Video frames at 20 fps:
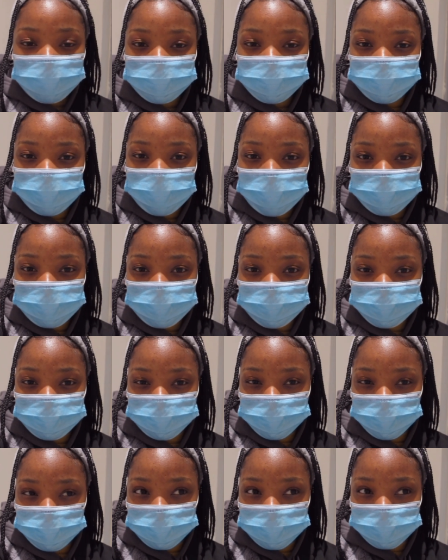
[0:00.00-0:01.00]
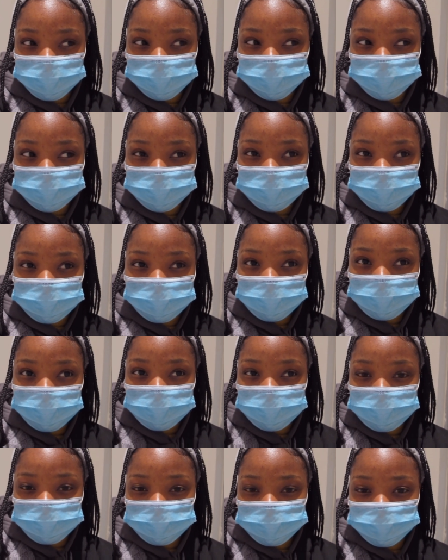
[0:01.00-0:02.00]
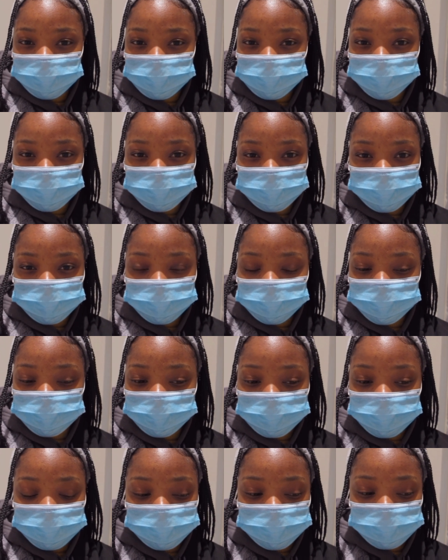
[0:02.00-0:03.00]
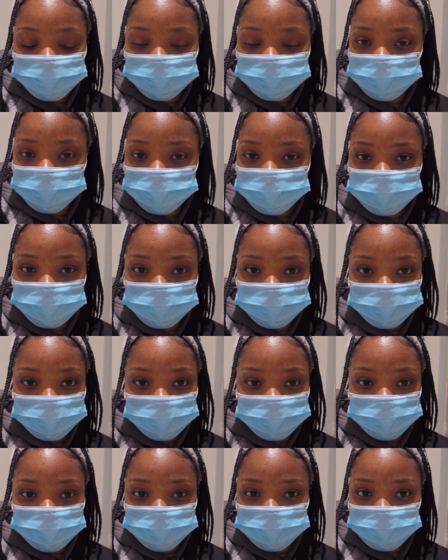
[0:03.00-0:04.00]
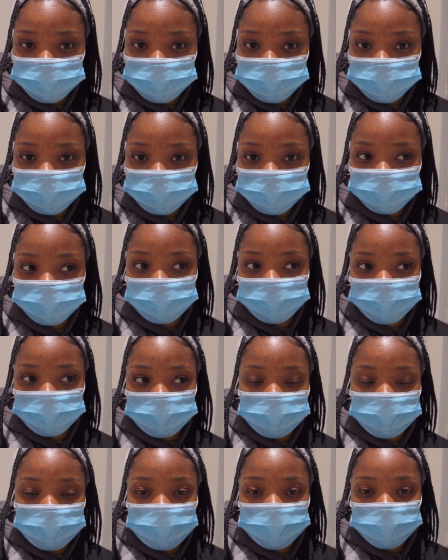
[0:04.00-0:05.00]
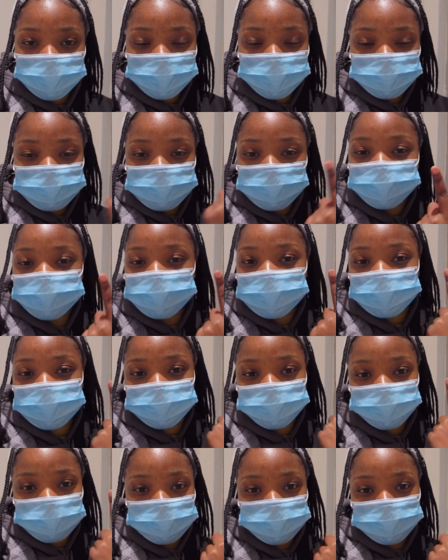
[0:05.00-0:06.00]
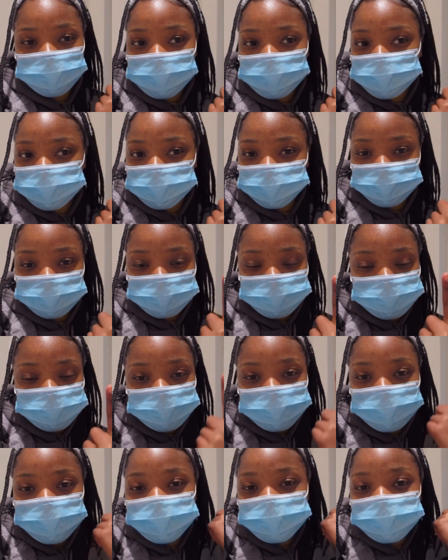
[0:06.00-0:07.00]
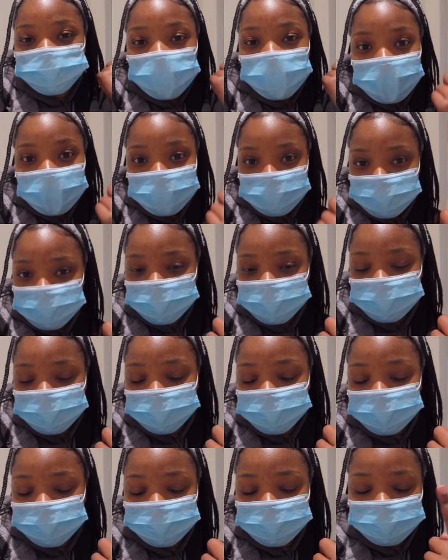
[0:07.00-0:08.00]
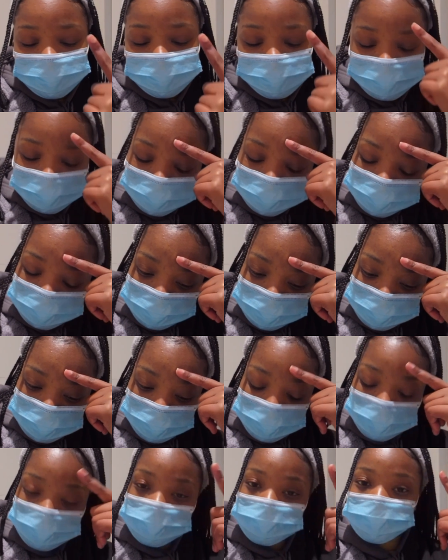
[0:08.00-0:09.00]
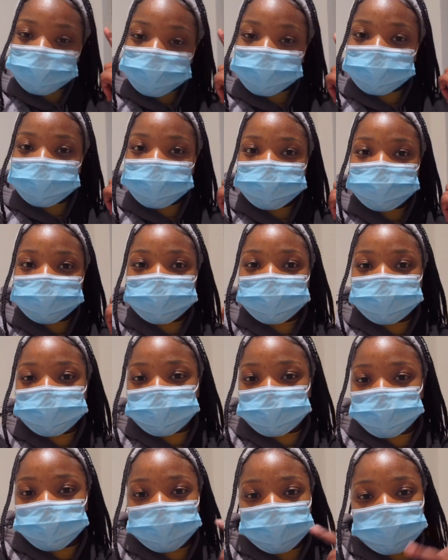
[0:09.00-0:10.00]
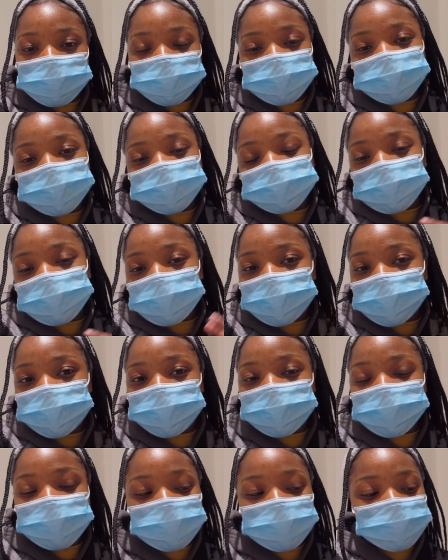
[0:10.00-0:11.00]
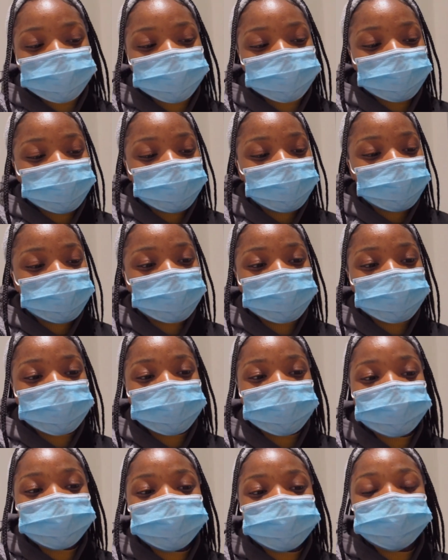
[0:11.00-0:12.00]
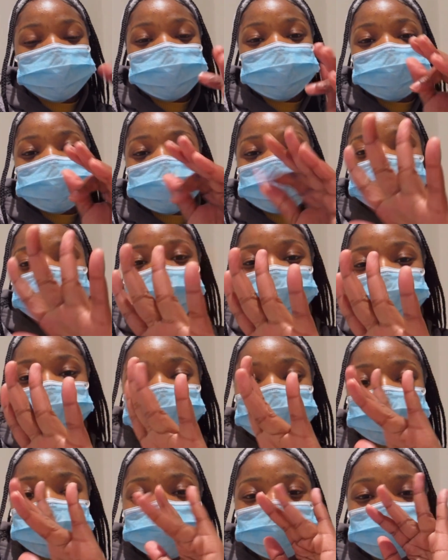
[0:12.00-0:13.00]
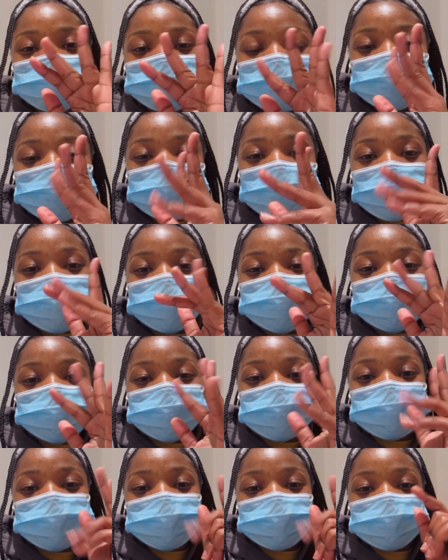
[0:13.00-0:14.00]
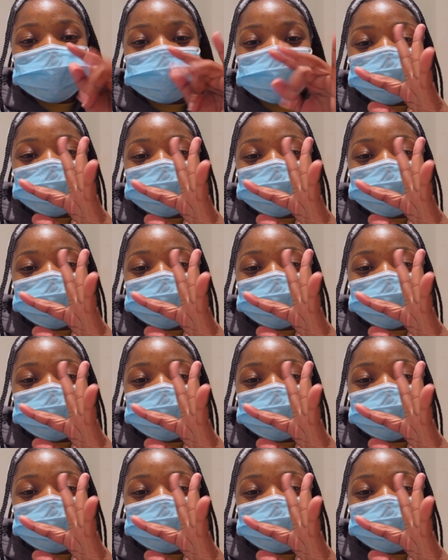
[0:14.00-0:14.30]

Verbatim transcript: yeah let's go let's go I don't know I don't even know what I'm going to eat because I only had one option rice so let's go and just walk around the area ah I'm freezing I'm freezing